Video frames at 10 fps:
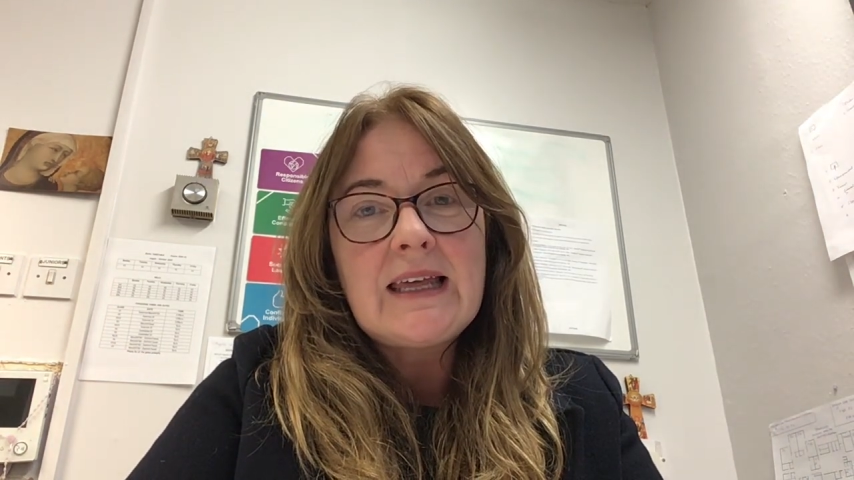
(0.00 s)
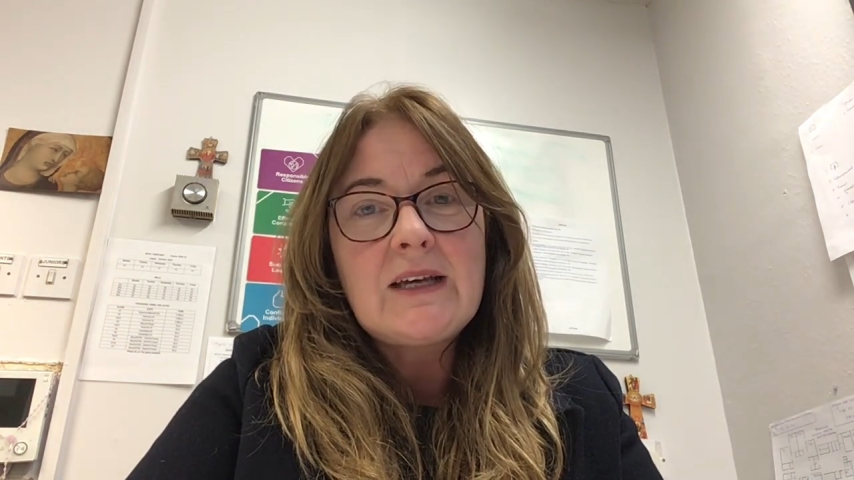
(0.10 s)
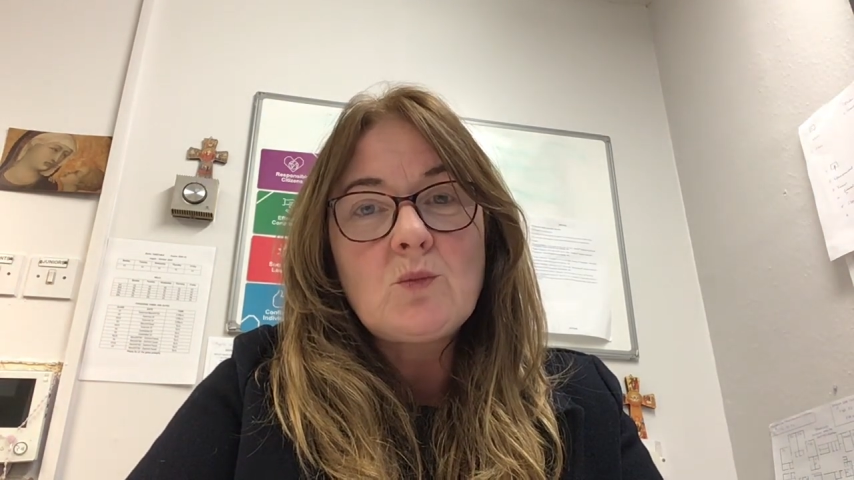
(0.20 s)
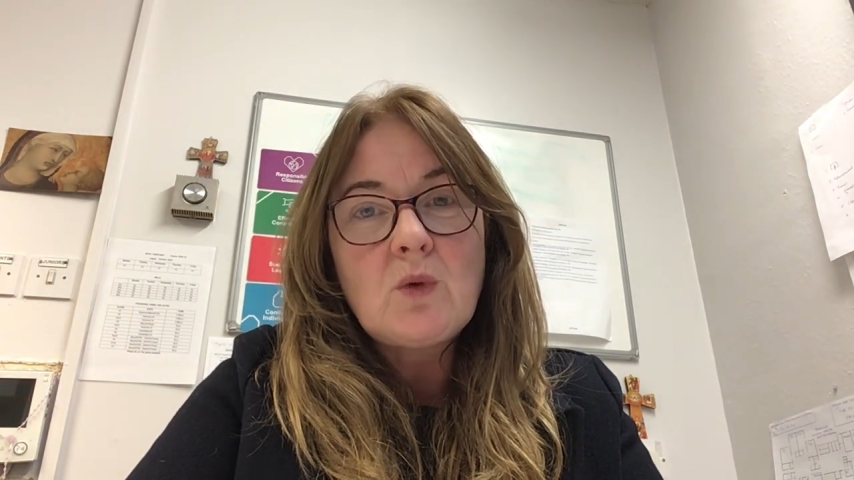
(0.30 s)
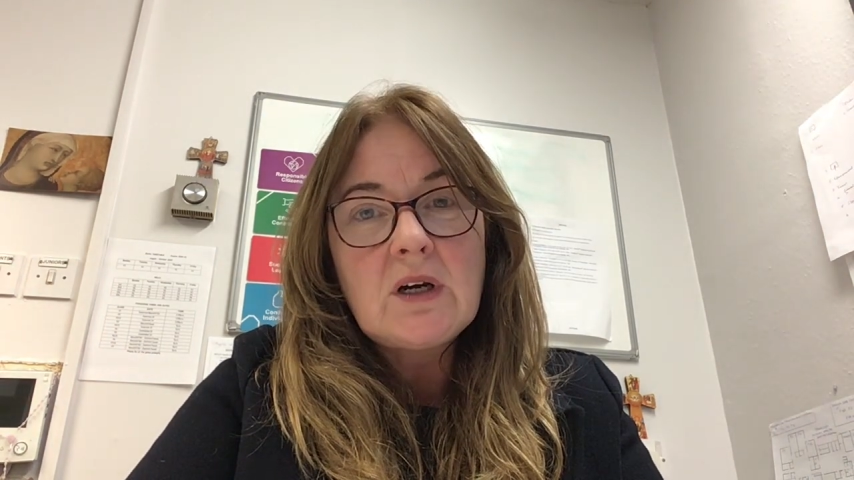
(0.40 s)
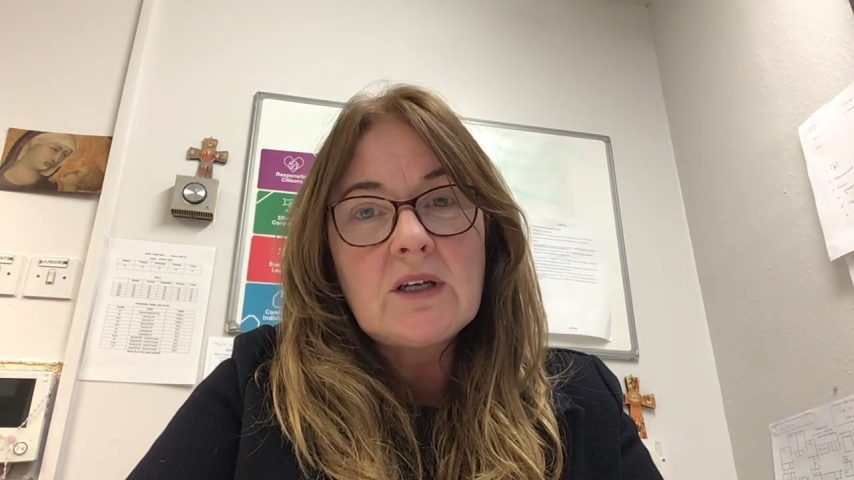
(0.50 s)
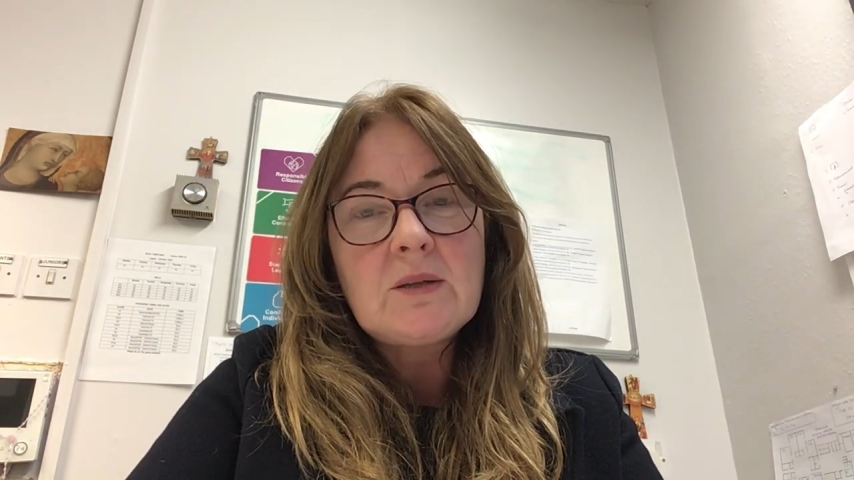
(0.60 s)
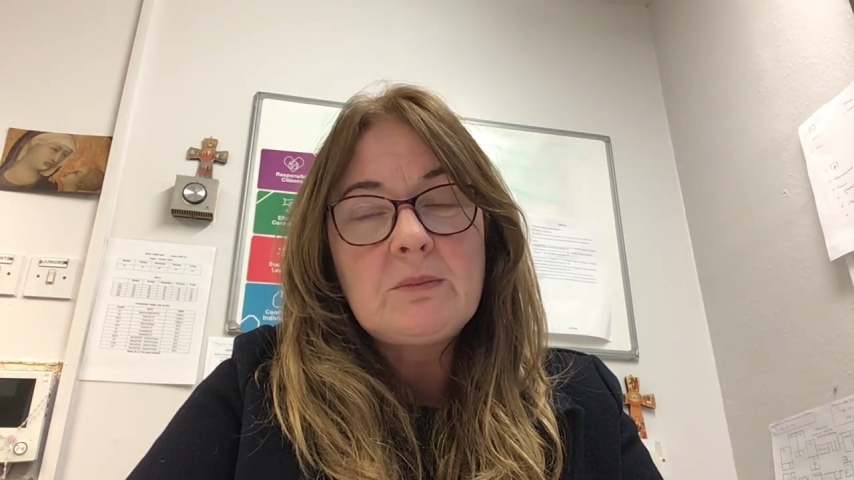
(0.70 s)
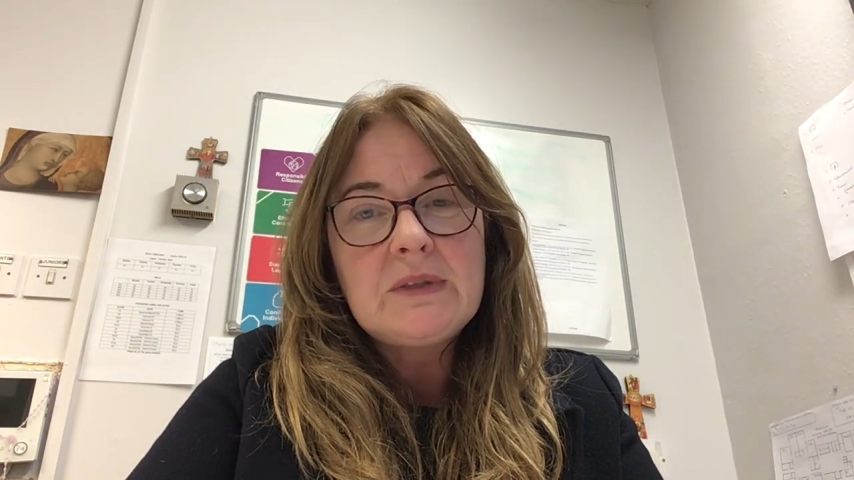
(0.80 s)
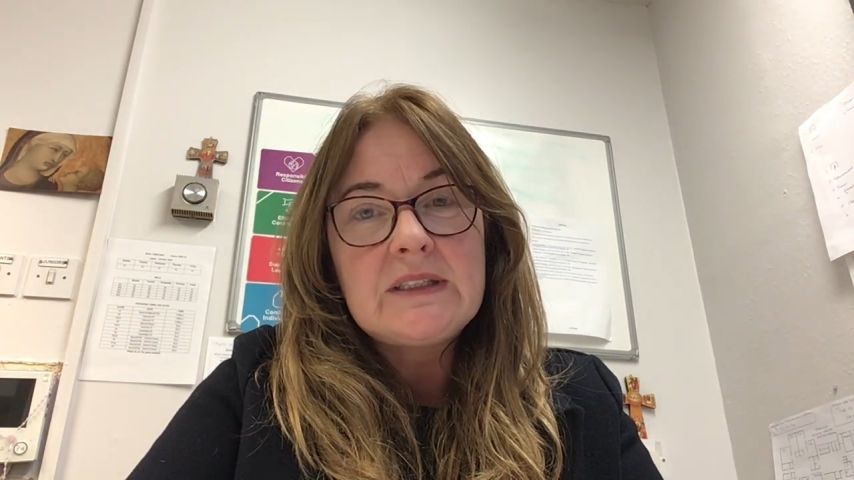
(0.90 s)
that work
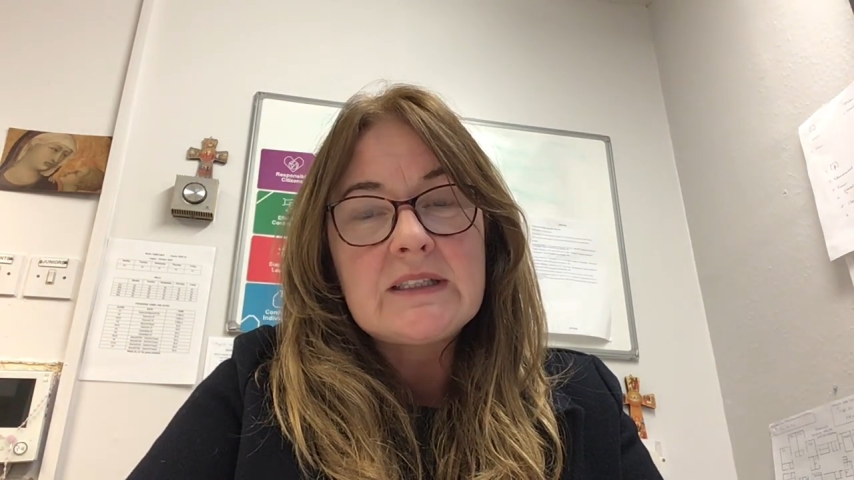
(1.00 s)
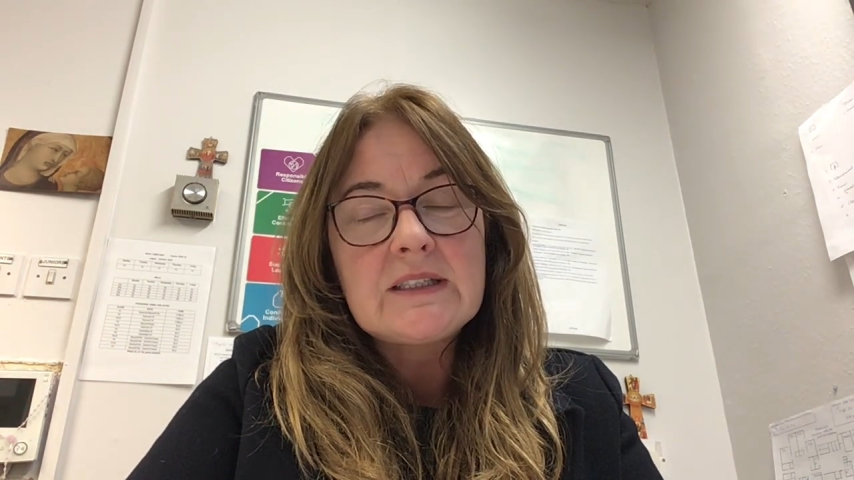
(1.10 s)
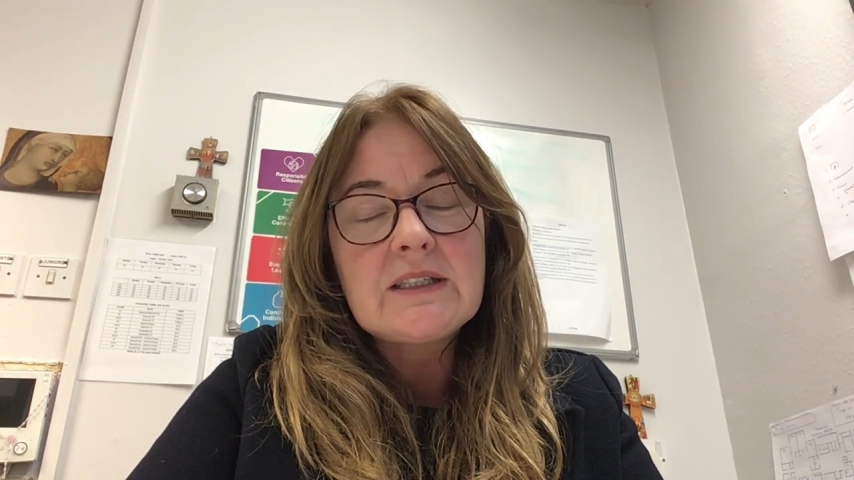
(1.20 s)
completed.